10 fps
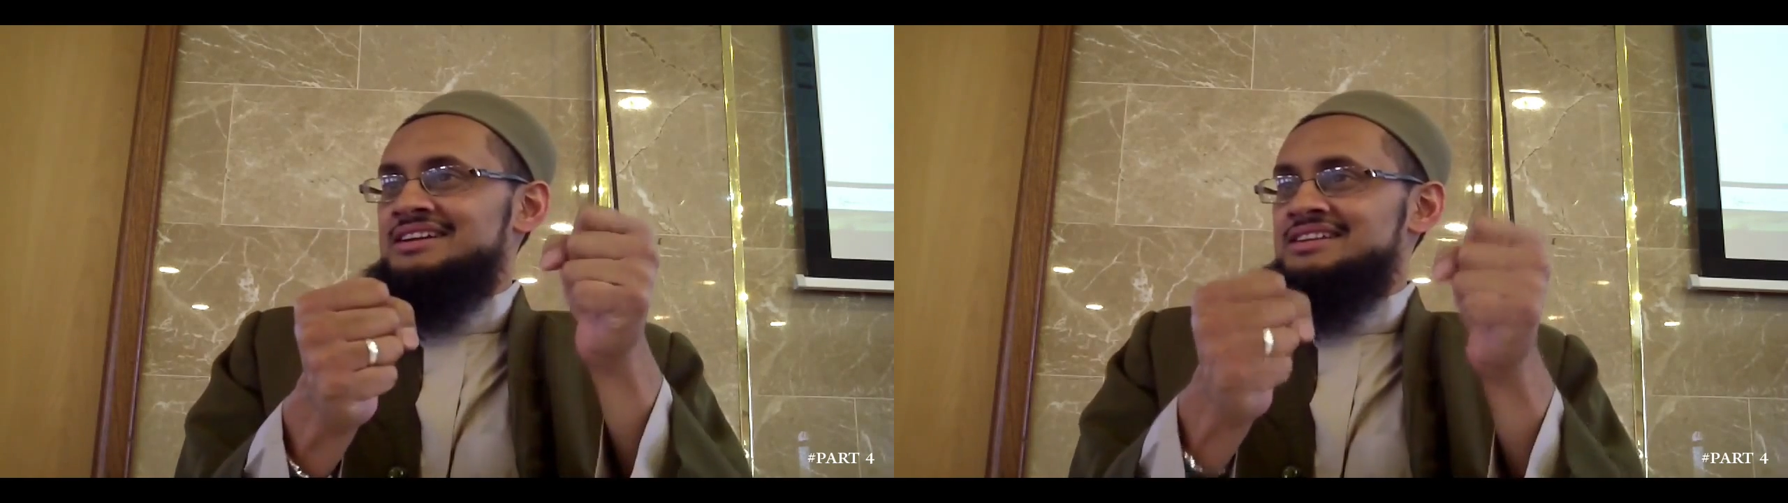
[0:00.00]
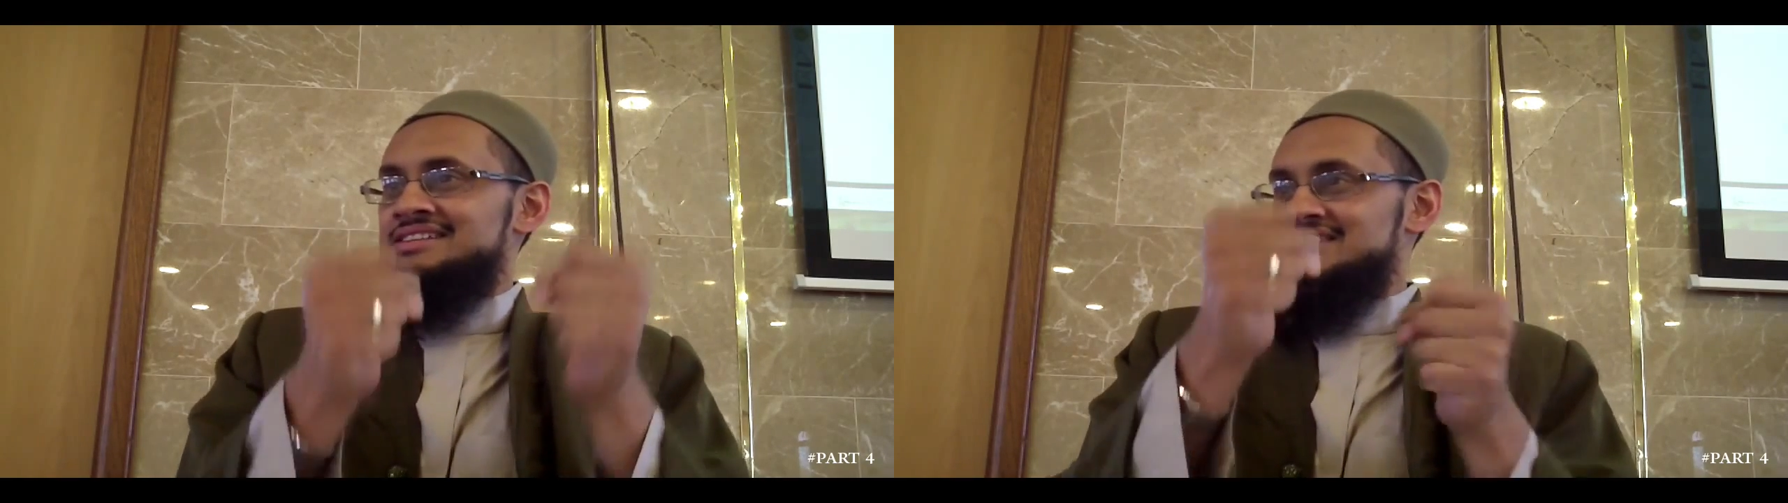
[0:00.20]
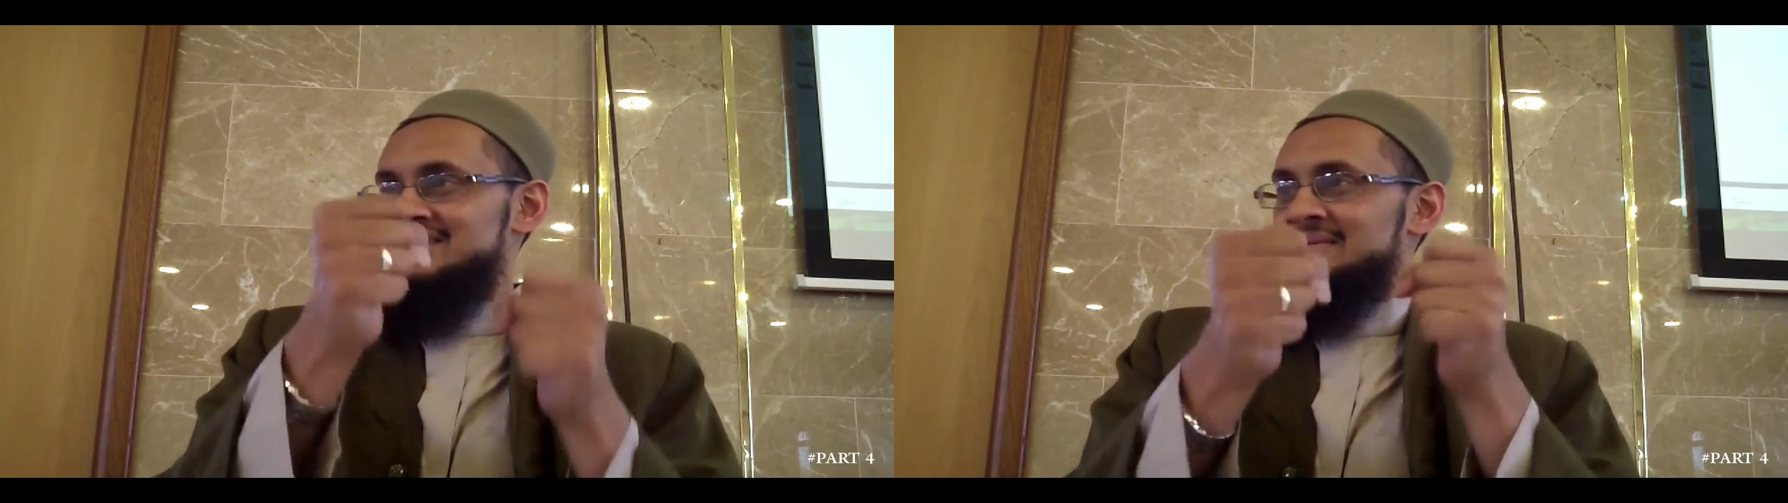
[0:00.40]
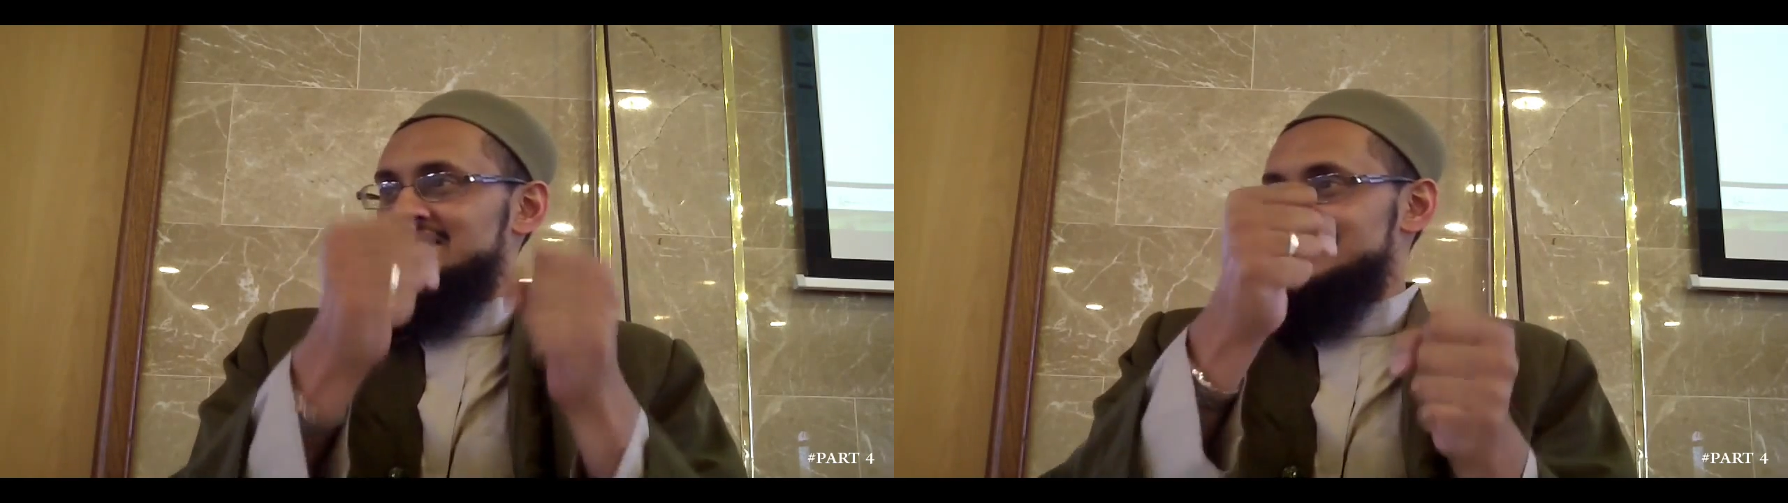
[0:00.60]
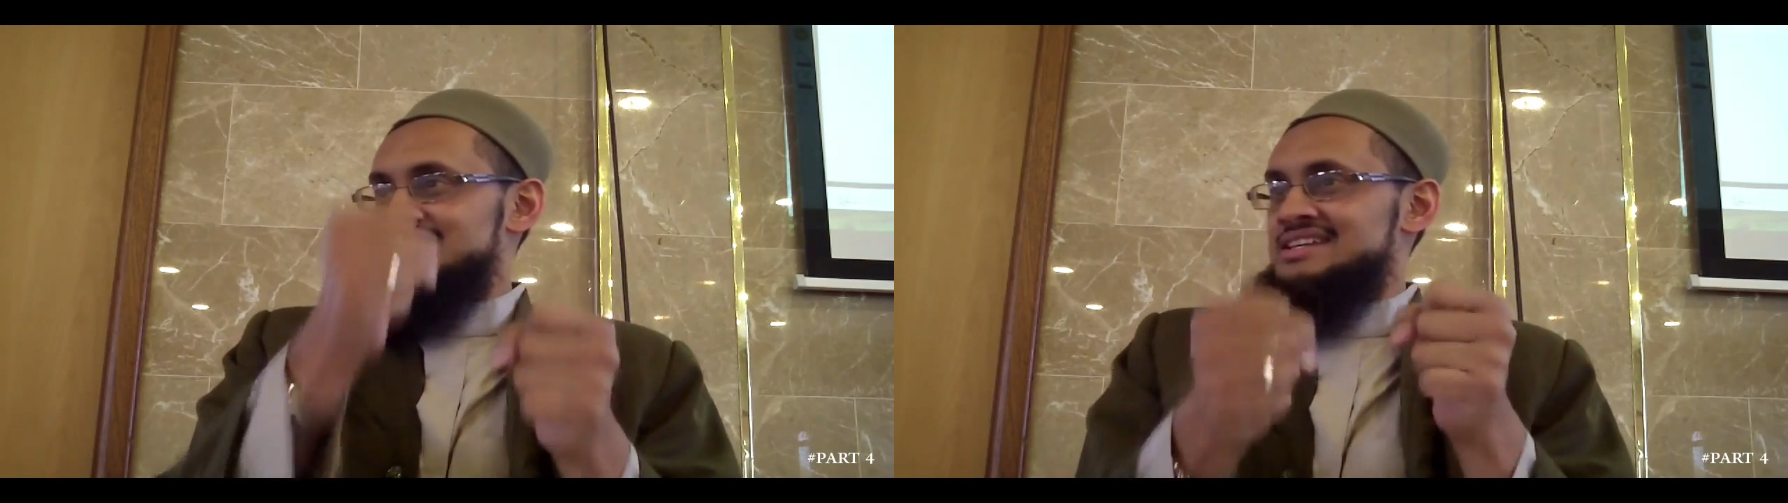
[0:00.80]
that sits in the
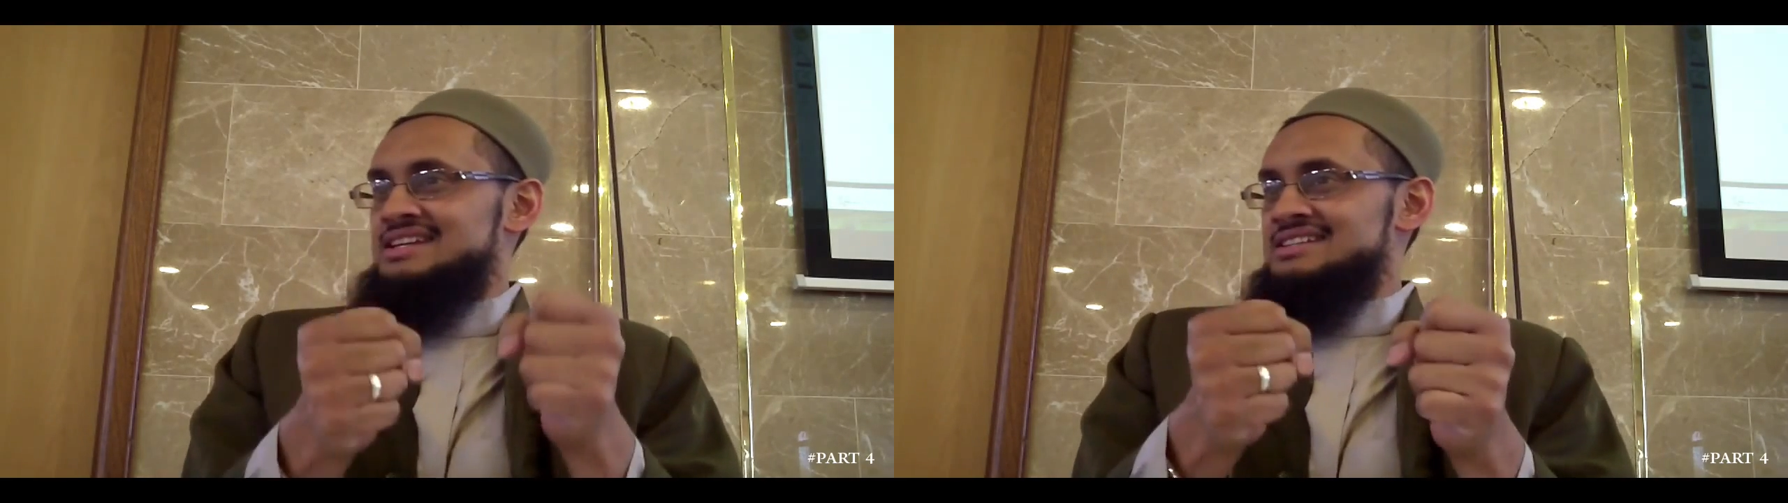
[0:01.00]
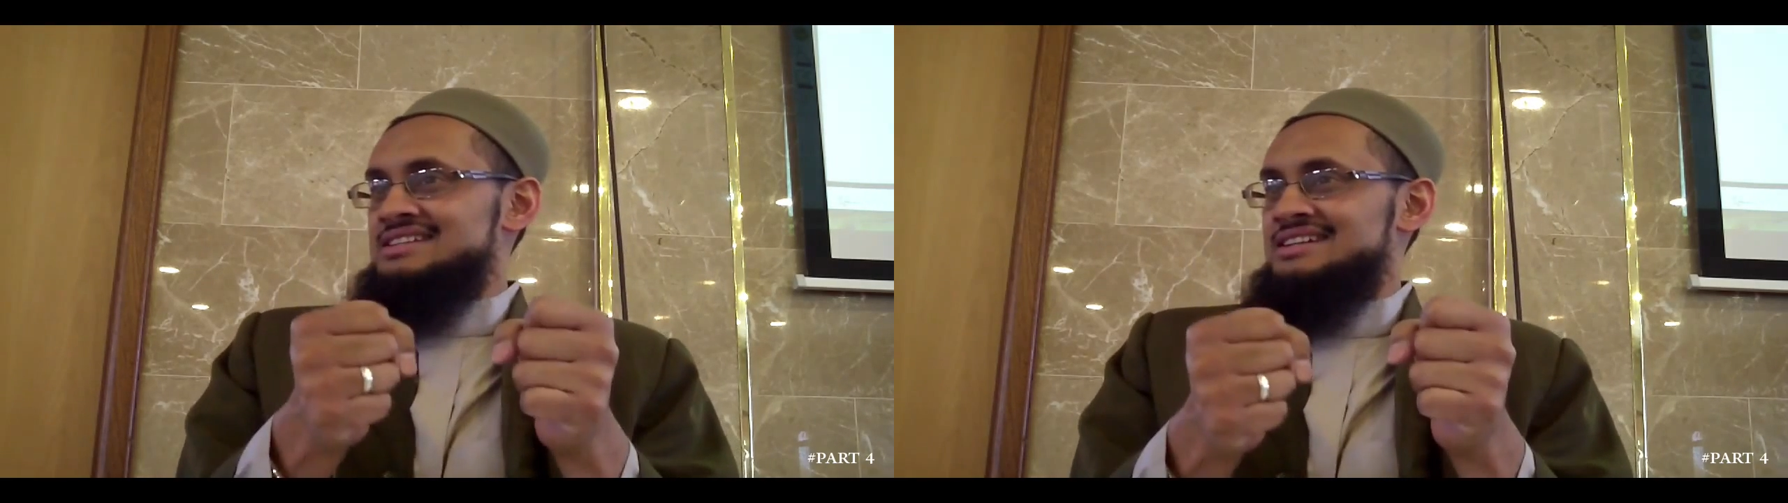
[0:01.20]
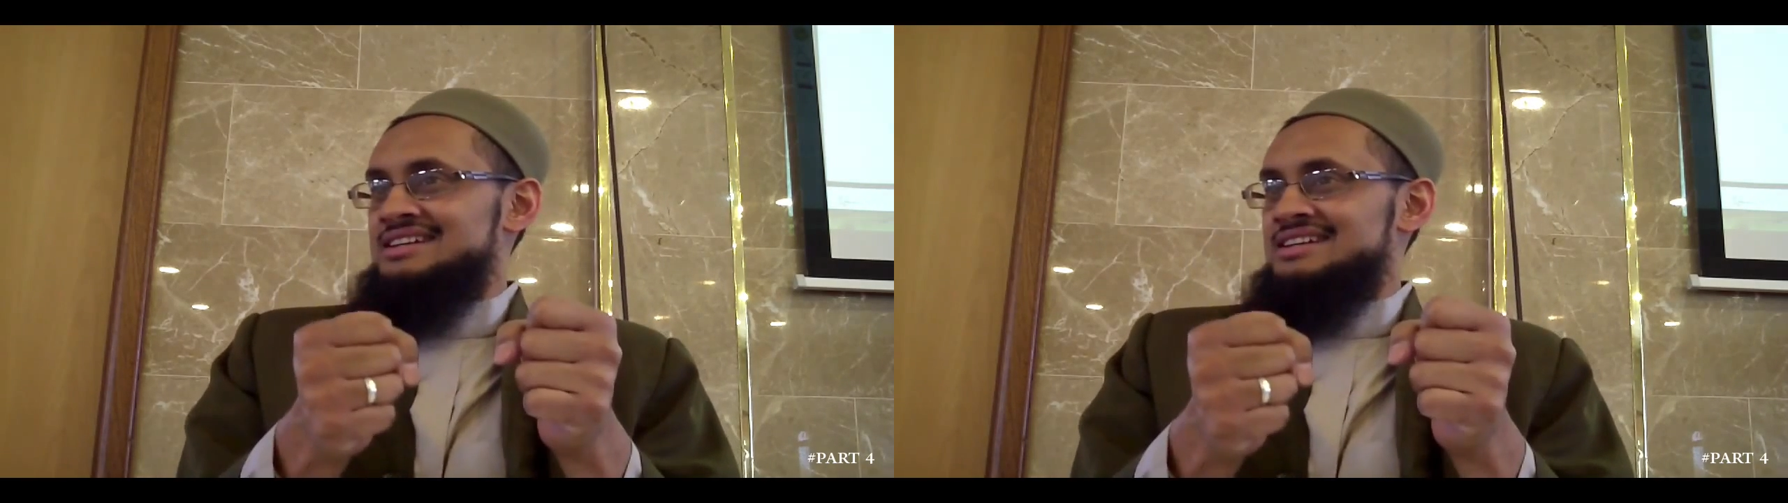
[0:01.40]
back of the seat?